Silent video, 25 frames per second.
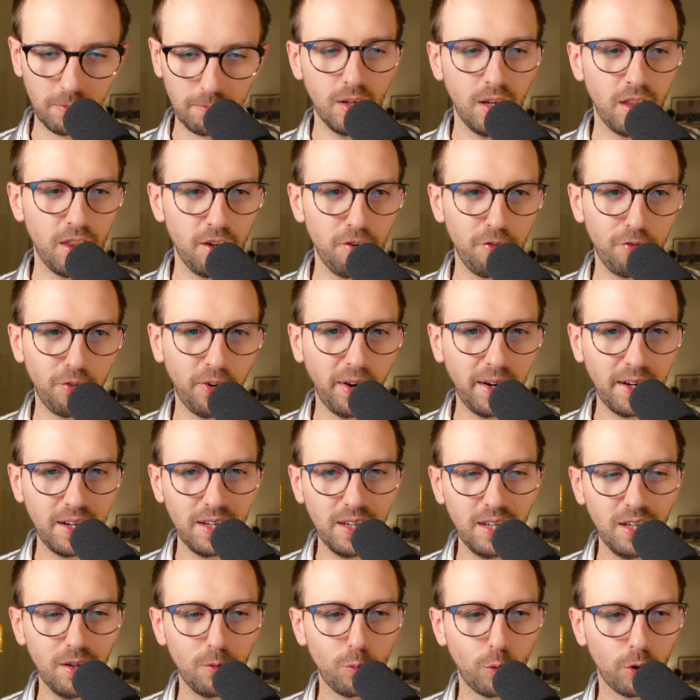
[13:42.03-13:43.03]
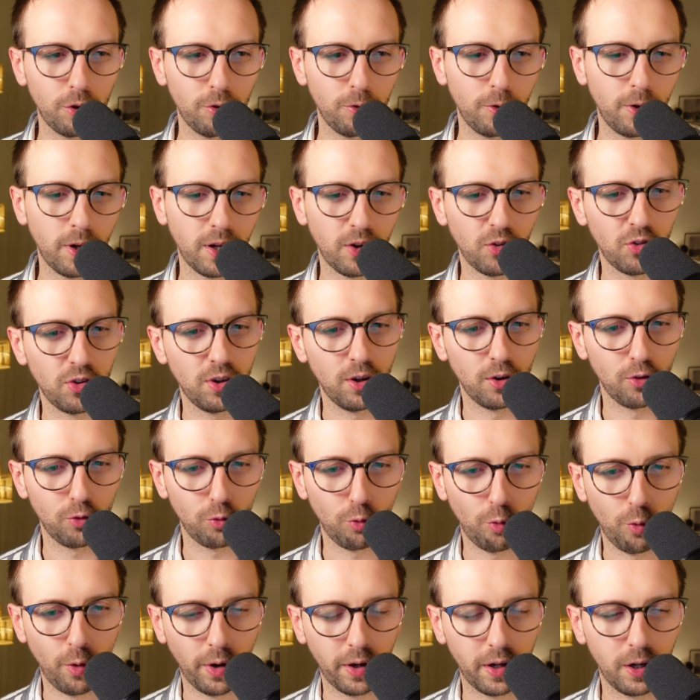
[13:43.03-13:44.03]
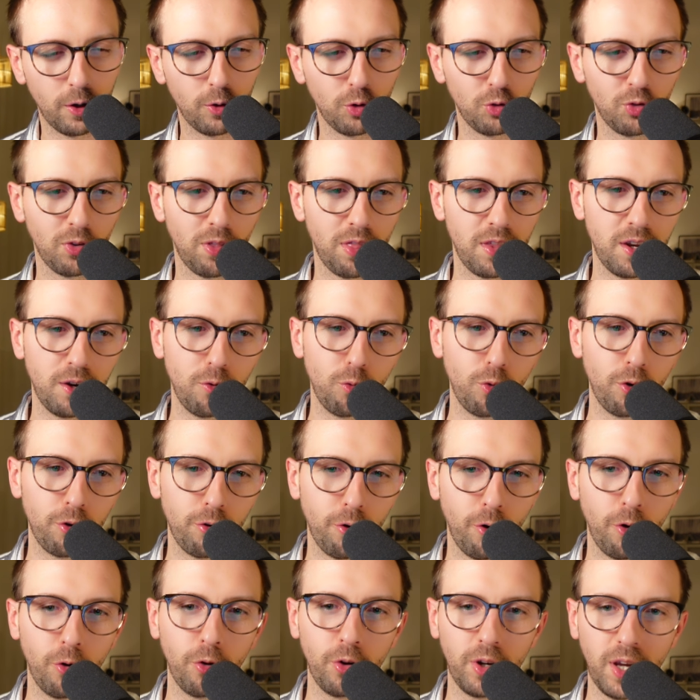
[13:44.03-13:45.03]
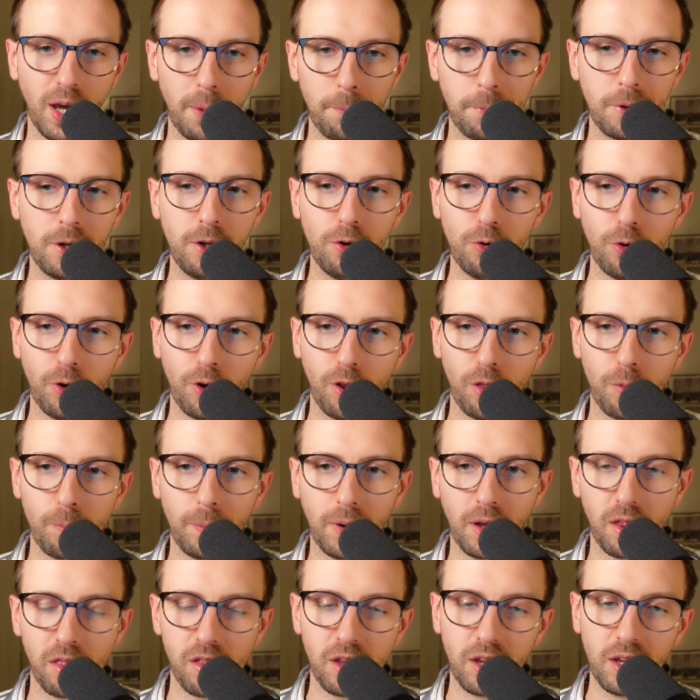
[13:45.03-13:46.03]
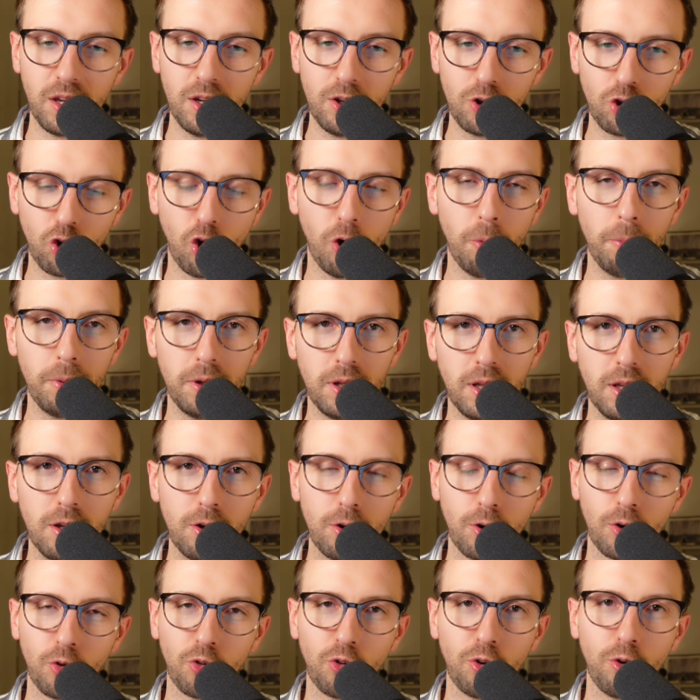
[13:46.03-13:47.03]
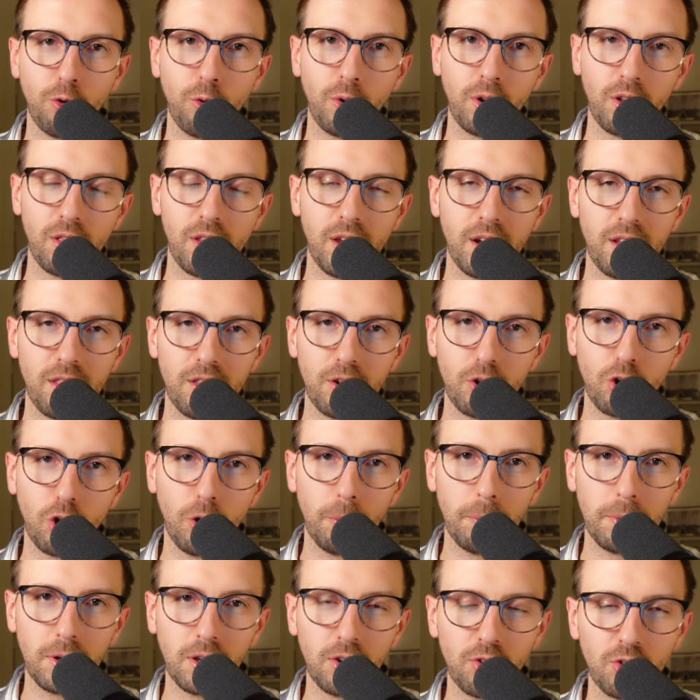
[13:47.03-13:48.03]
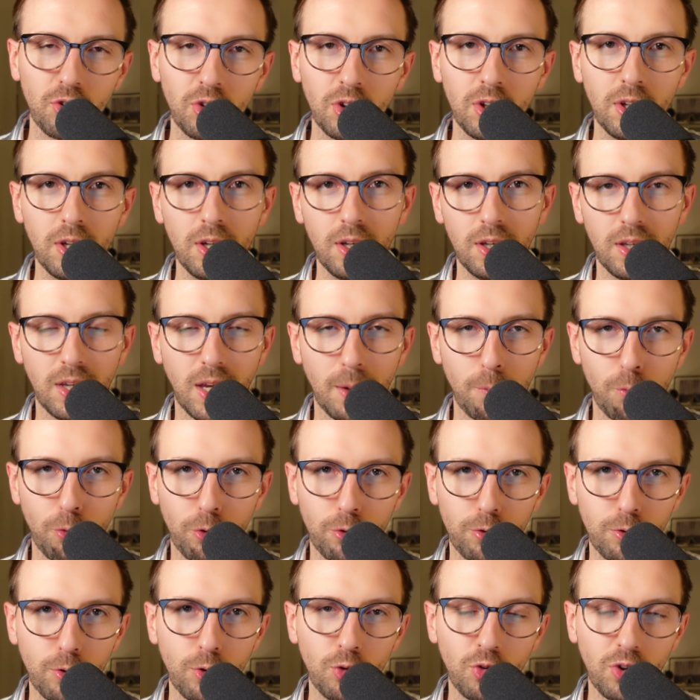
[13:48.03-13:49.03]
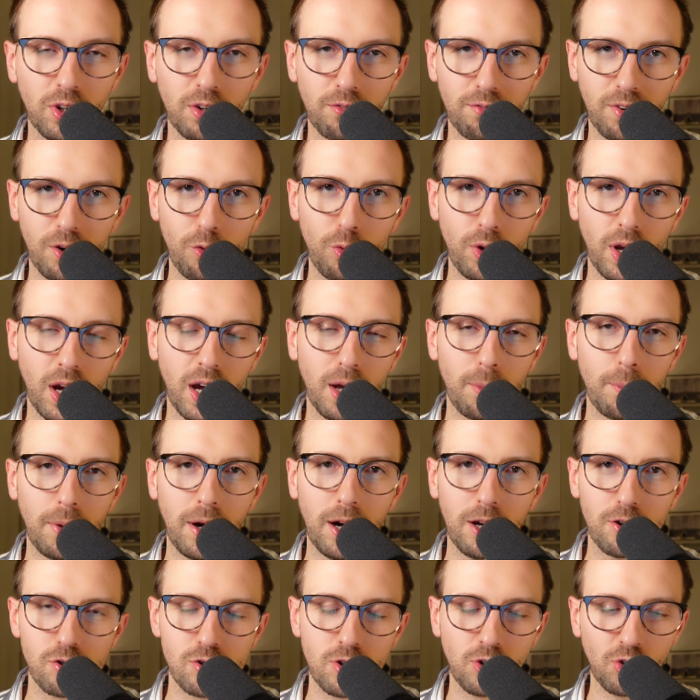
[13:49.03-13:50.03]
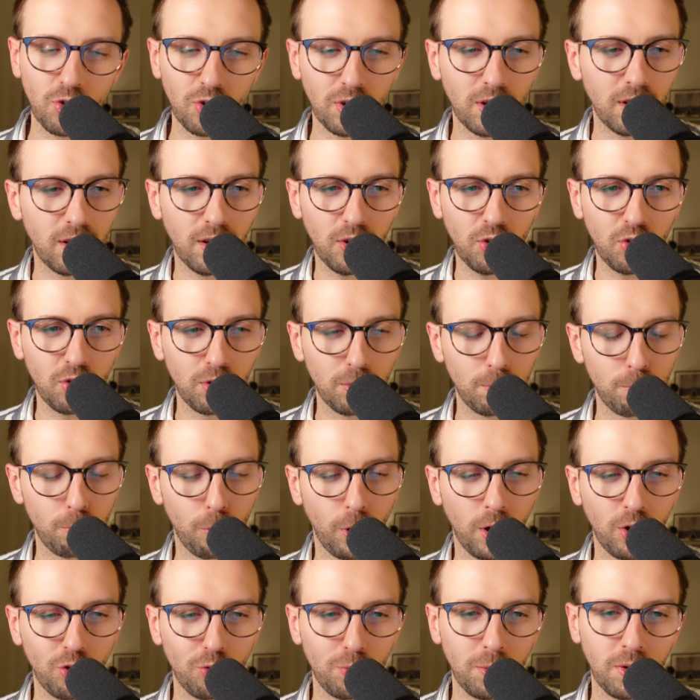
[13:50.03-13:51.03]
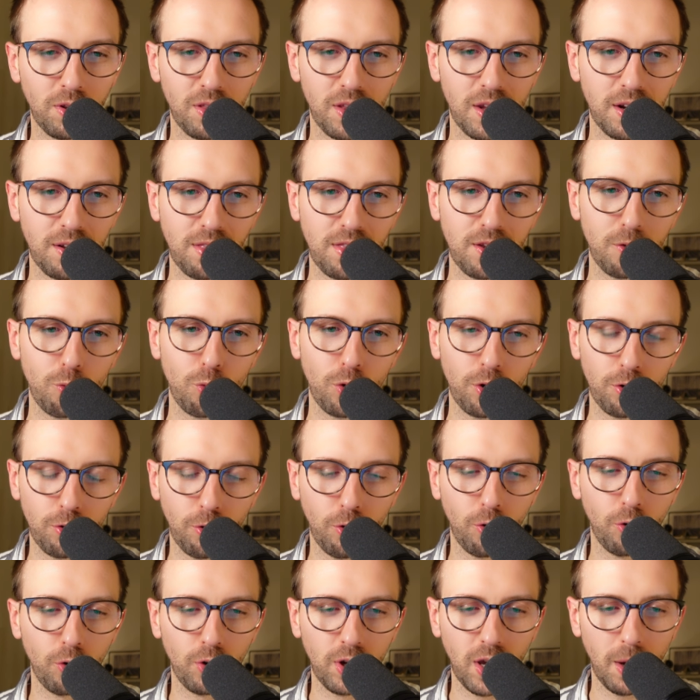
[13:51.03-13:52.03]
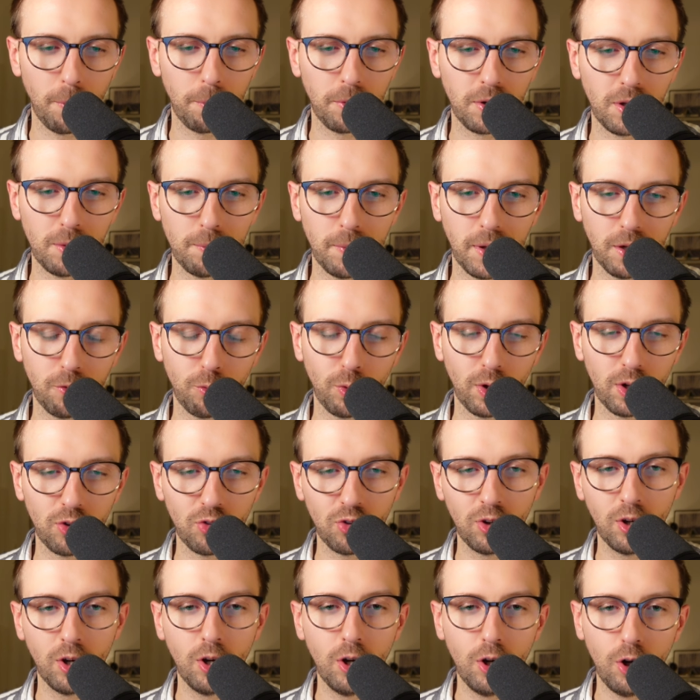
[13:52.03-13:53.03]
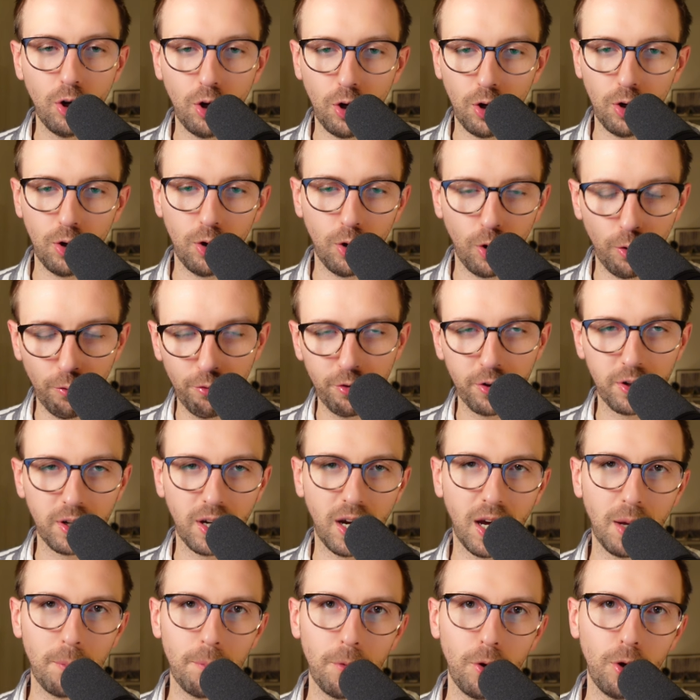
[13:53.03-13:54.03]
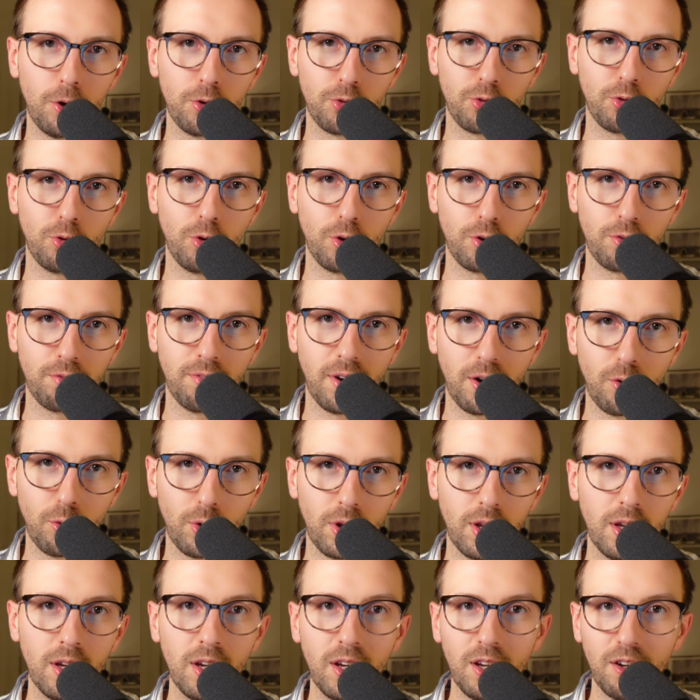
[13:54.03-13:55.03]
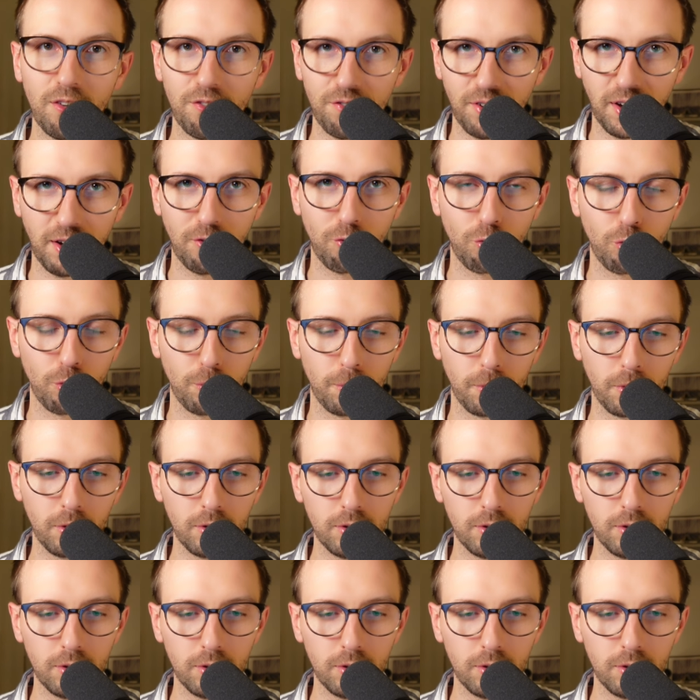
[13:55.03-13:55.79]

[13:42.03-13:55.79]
And then finally, what you can see on screen right now is the return on capital earned by the company. Considering that the company is producing very high margins, it doesn't surprise me that the return on capital metrics over time also look very favorable.